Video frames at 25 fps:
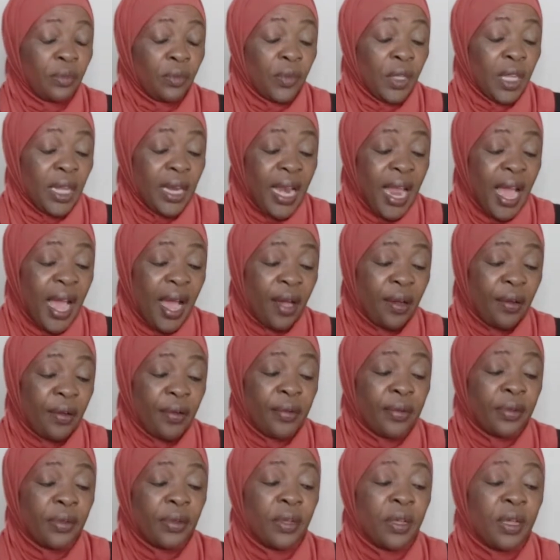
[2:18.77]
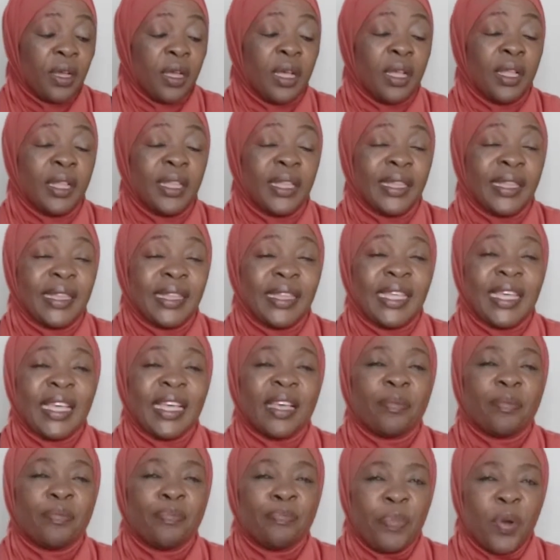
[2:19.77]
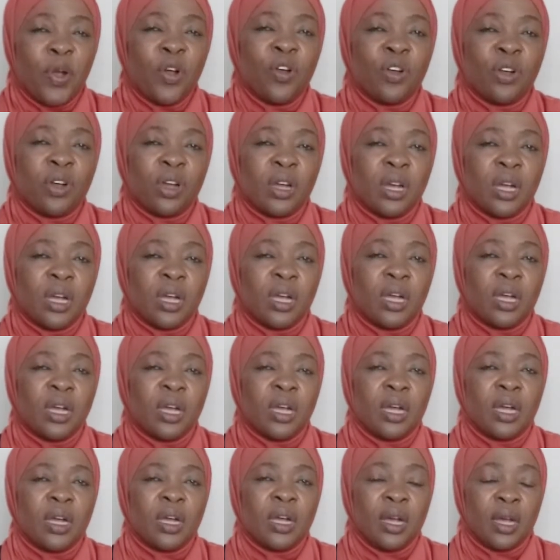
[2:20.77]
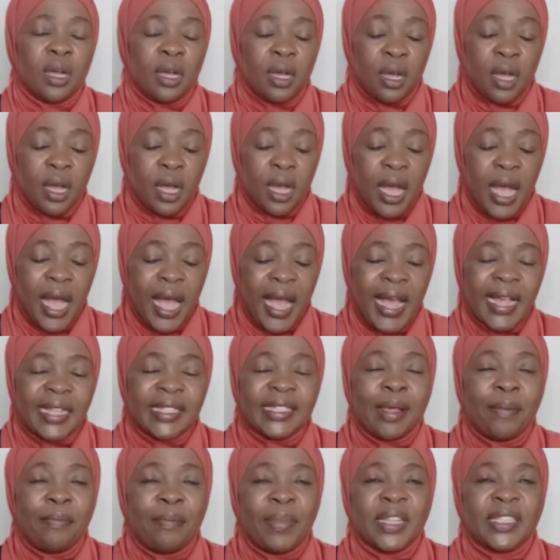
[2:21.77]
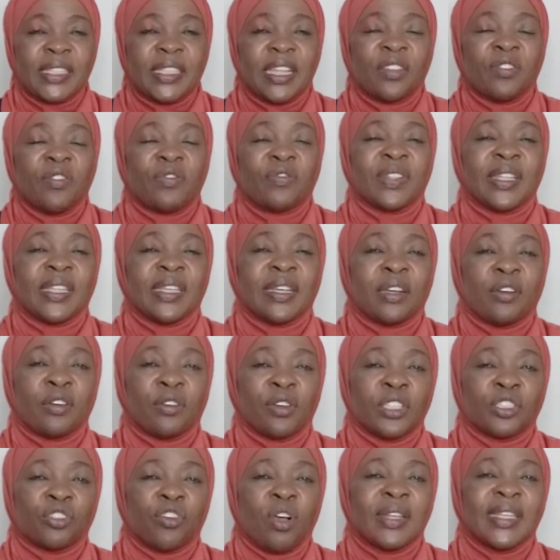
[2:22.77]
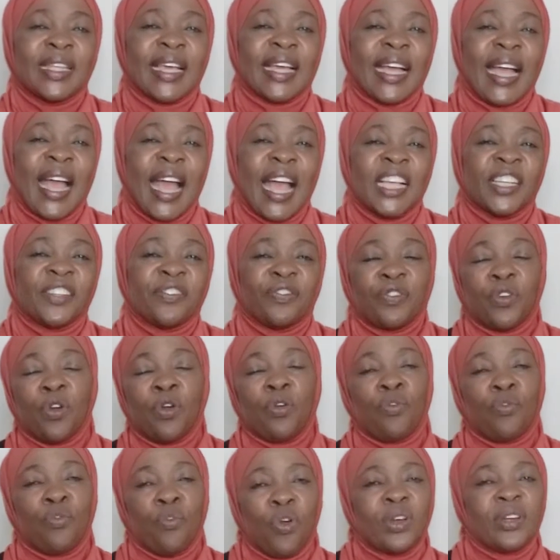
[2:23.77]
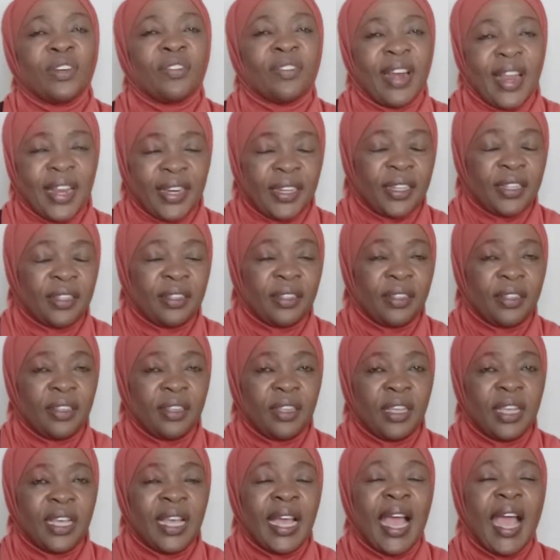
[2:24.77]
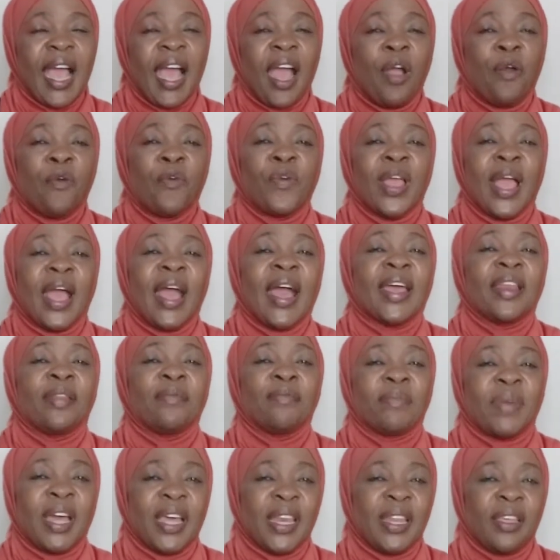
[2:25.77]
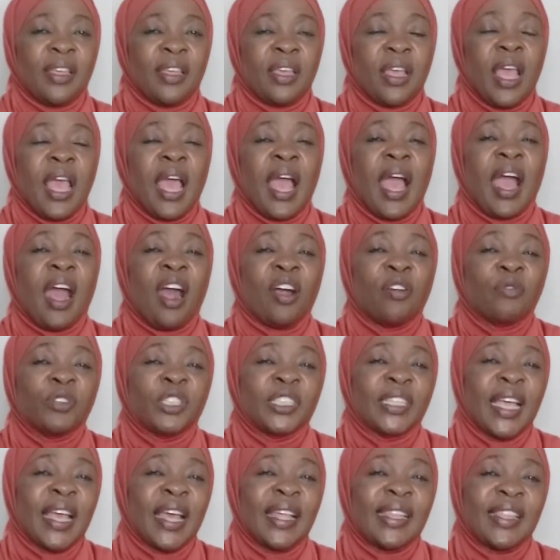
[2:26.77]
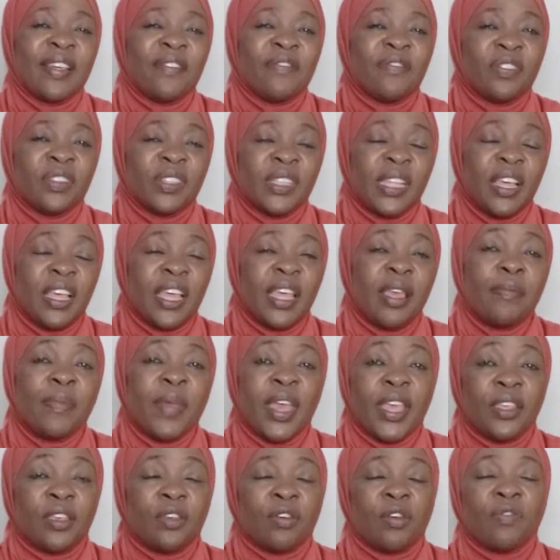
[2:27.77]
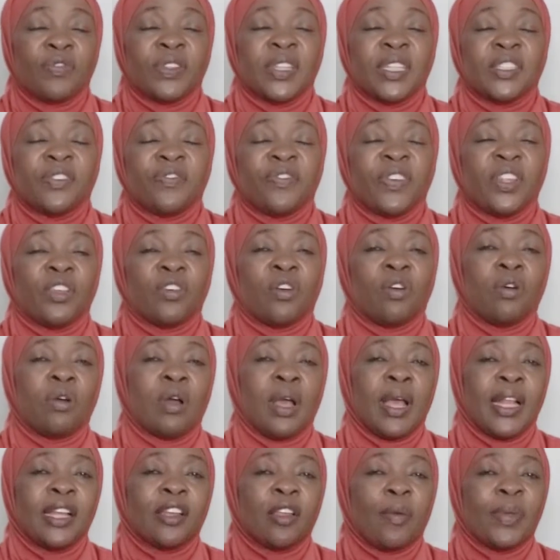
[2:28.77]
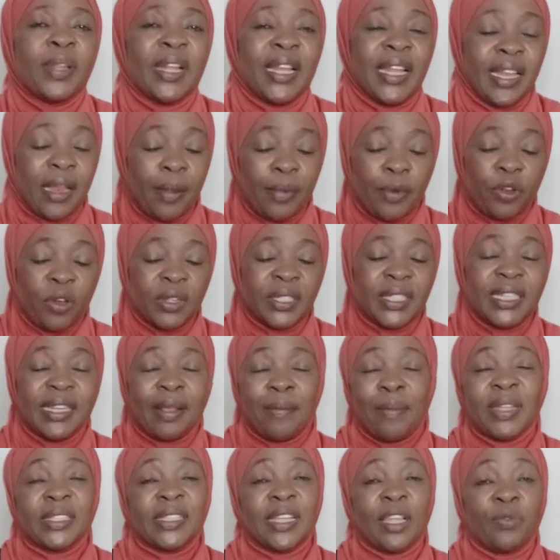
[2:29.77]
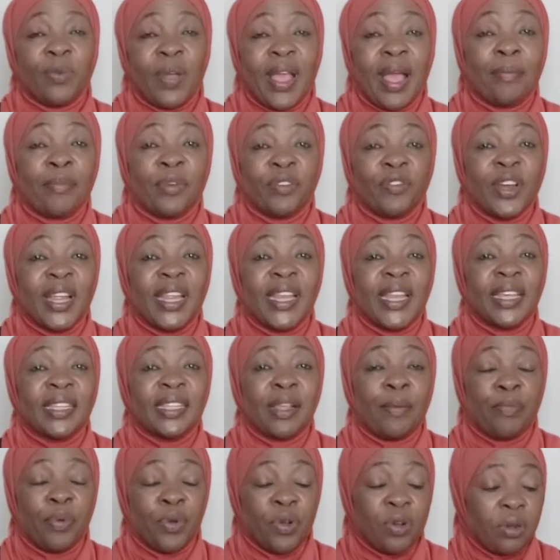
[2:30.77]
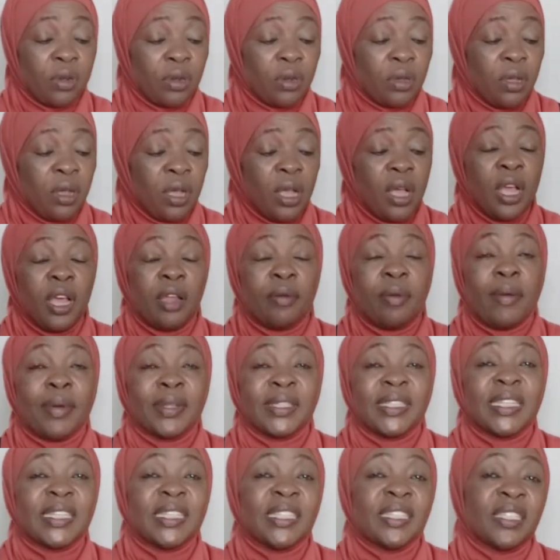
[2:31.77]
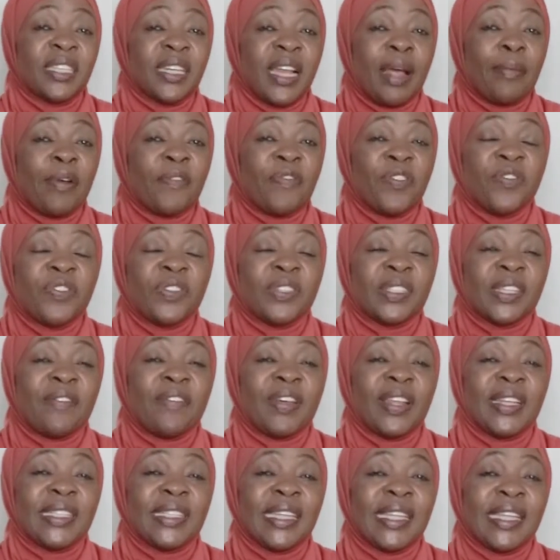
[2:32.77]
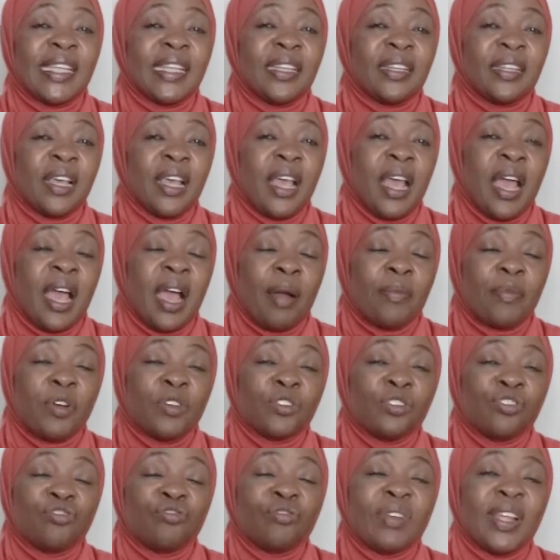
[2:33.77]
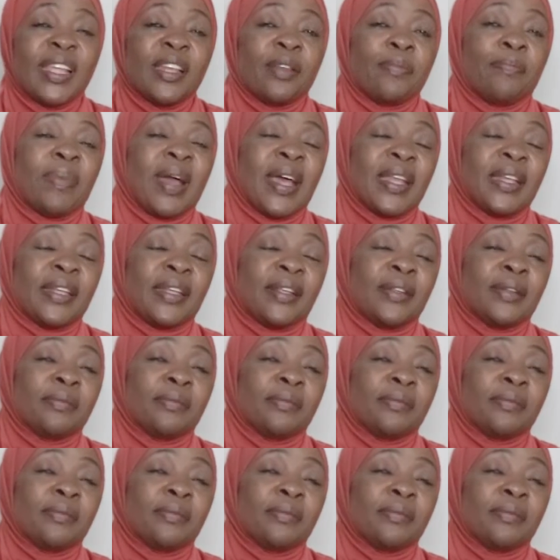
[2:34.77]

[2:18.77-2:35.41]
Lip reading: Now, the book has a message it's called the cash flow quadrant. How we earn money. I will share the image of this video a little bit later, because in the message where I'm reading the book, remember this is number 17, I'm going to read, but